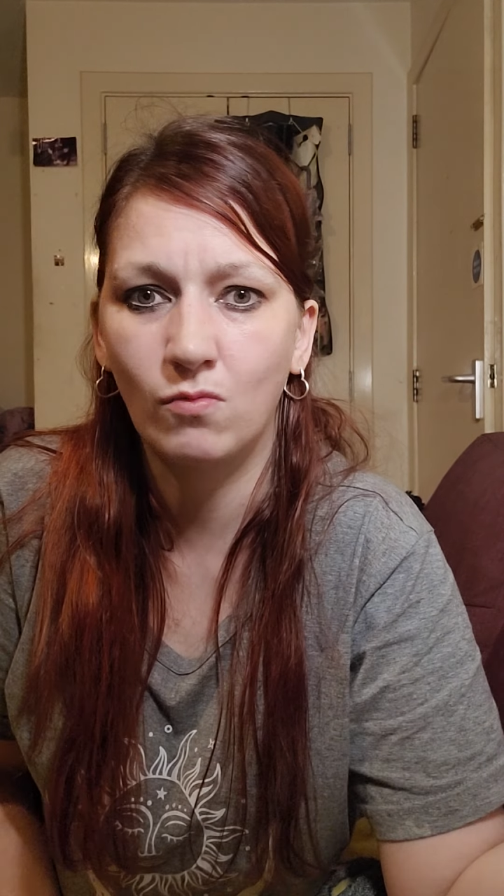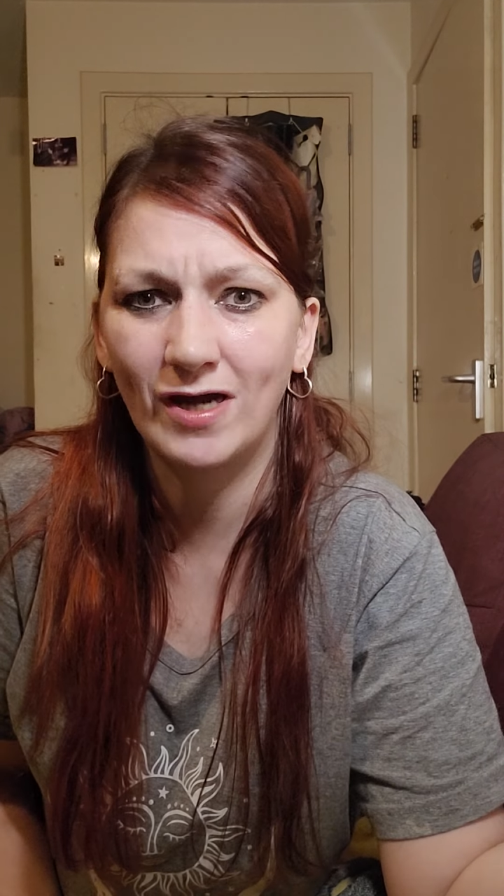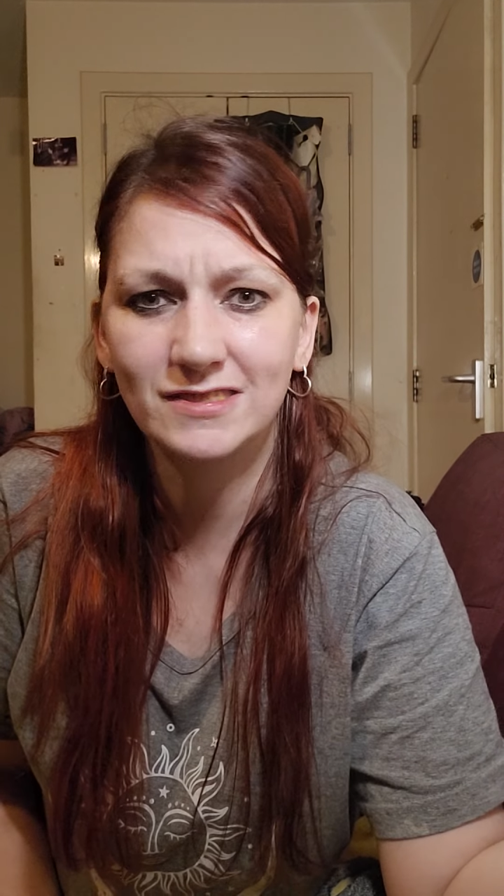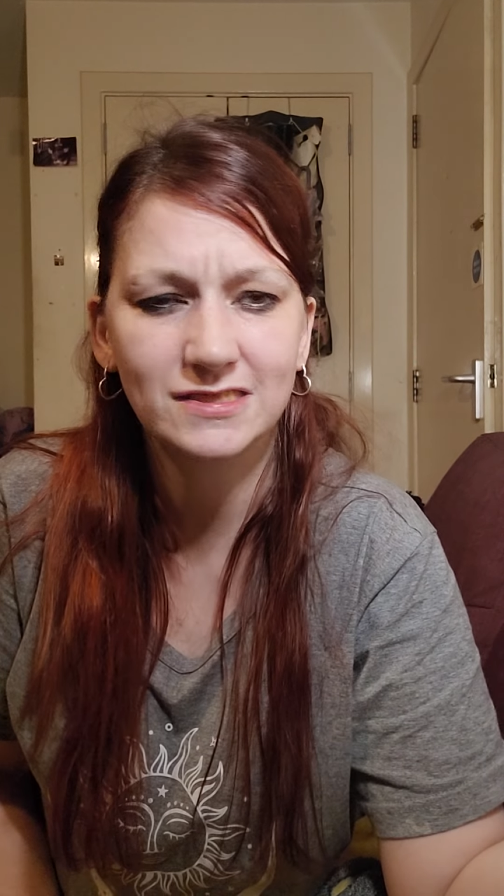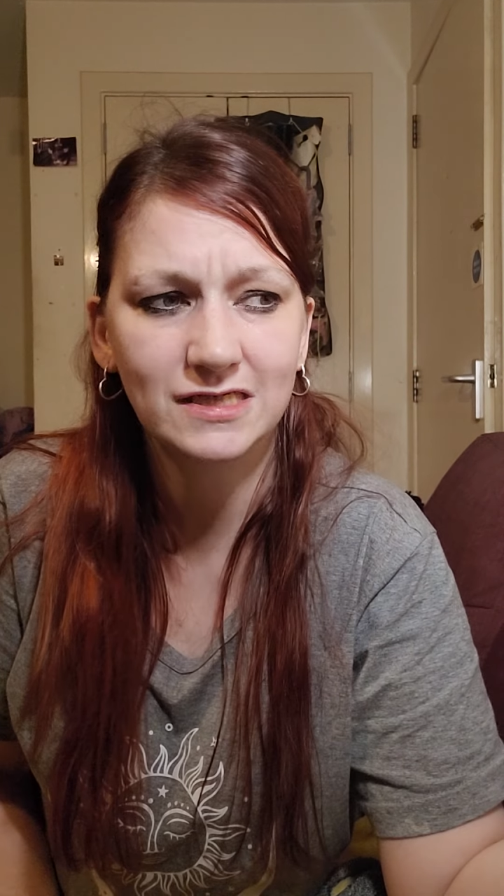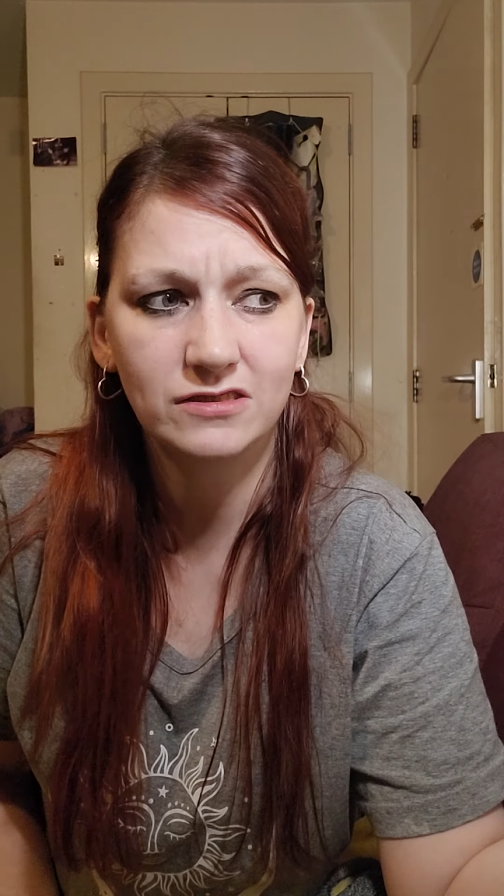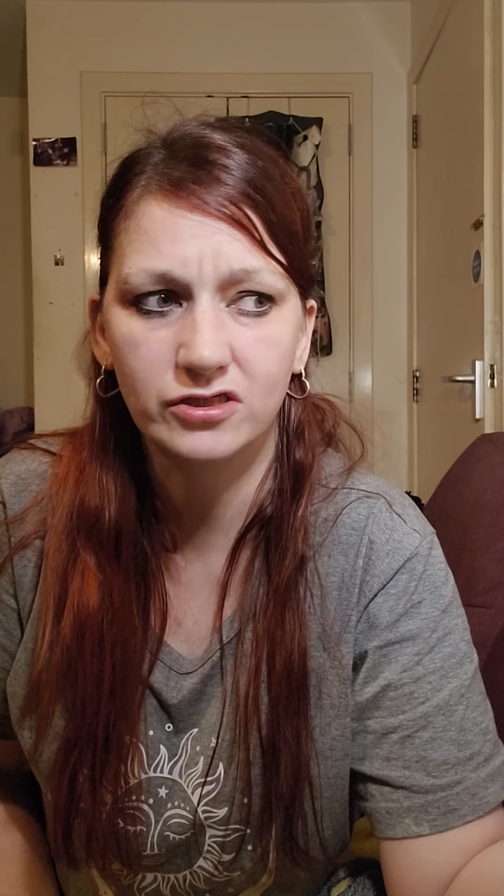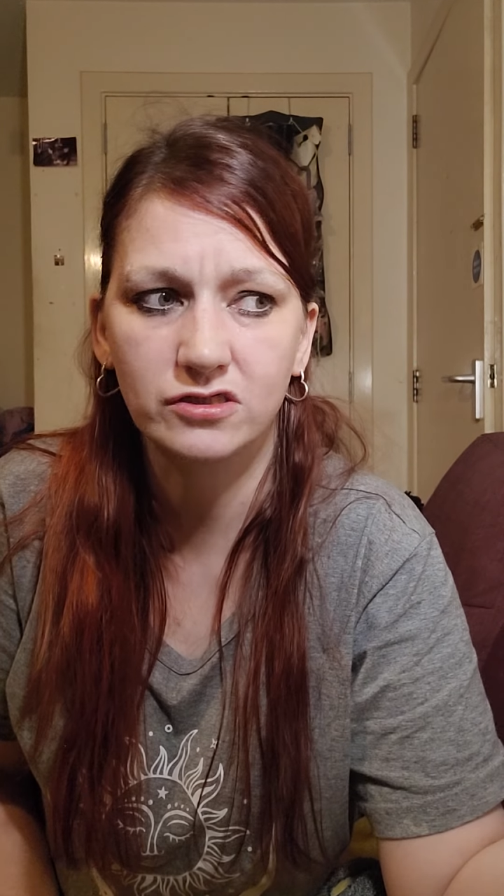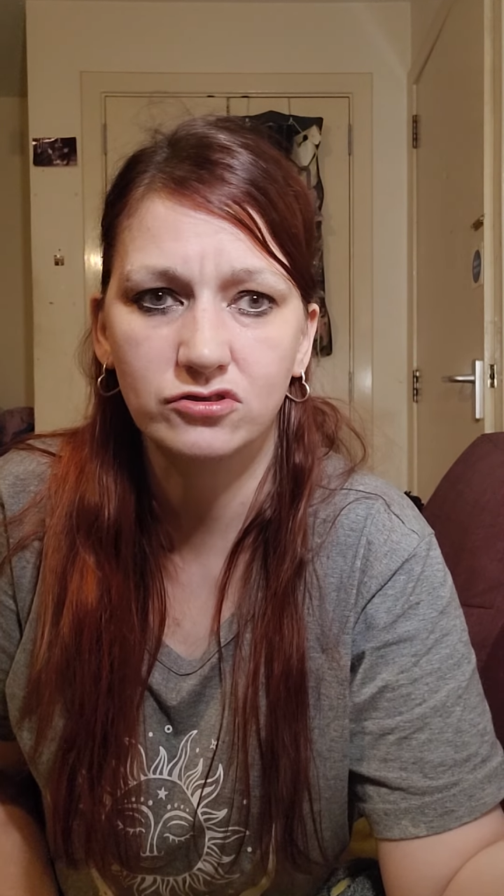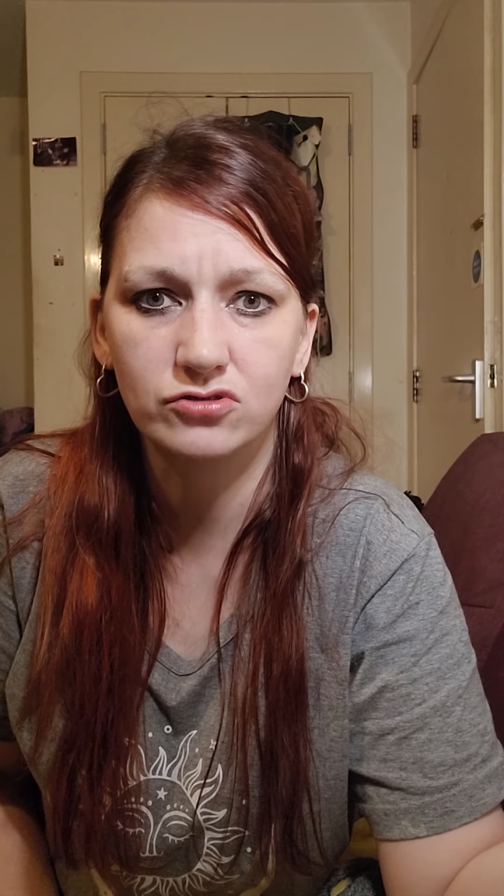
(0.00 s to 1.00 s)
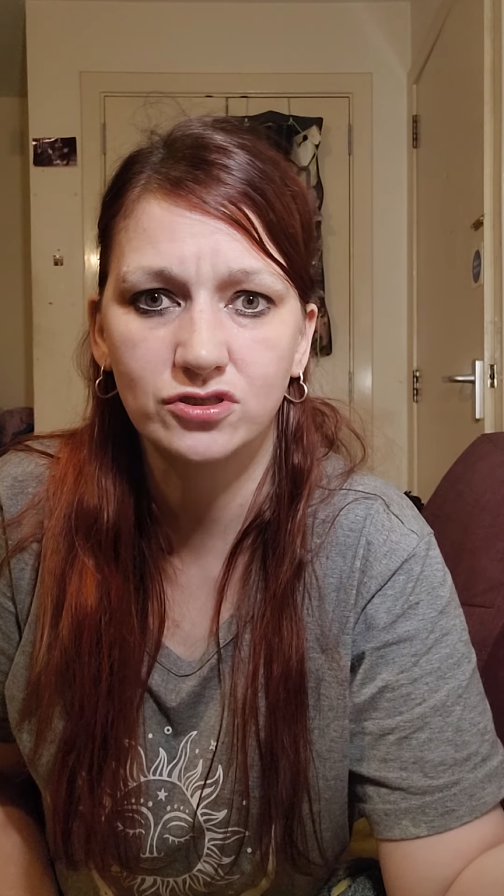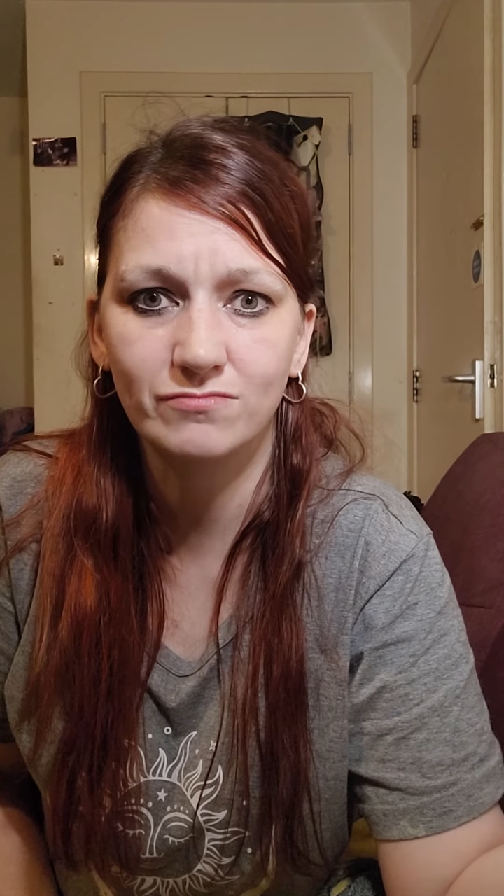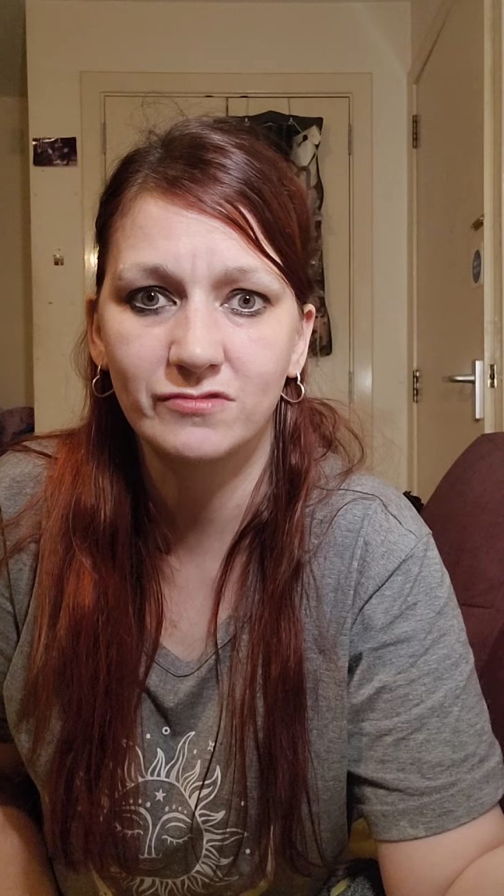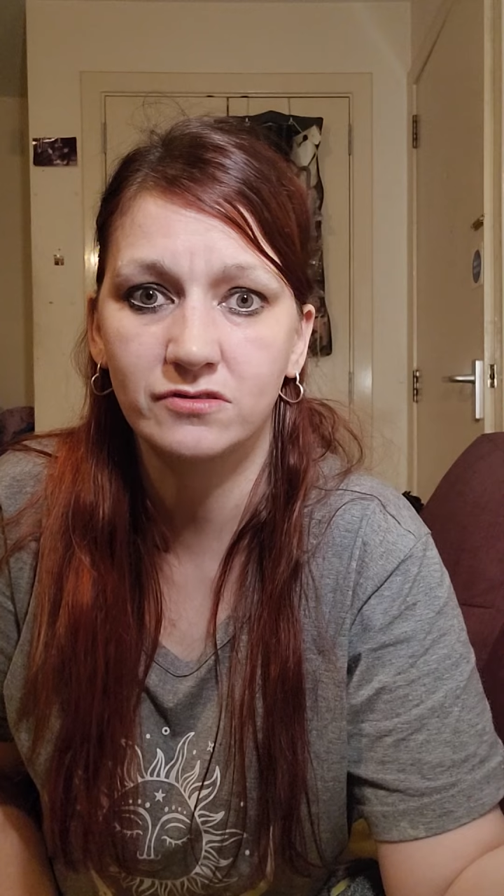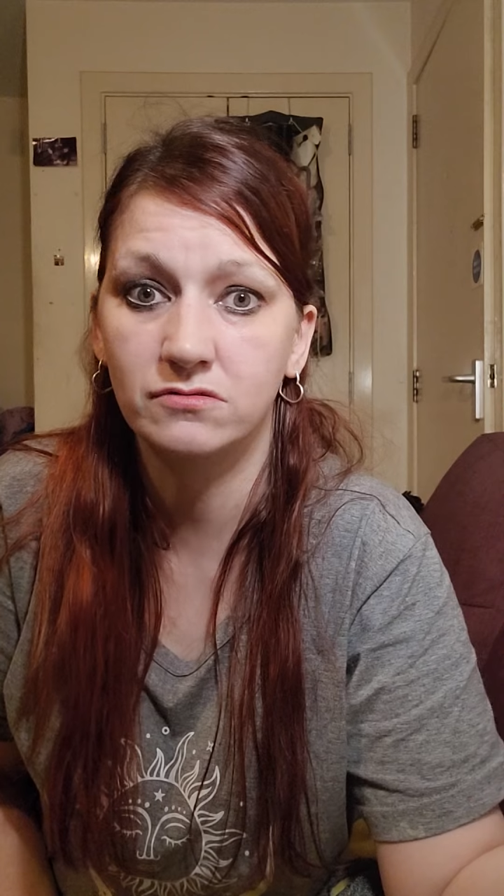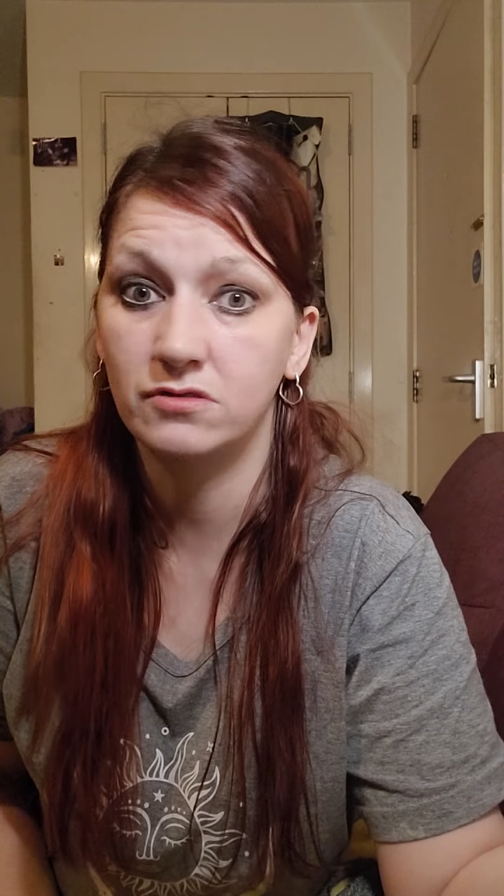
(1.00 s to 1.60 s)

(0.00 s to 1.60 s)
Why say they're going to do something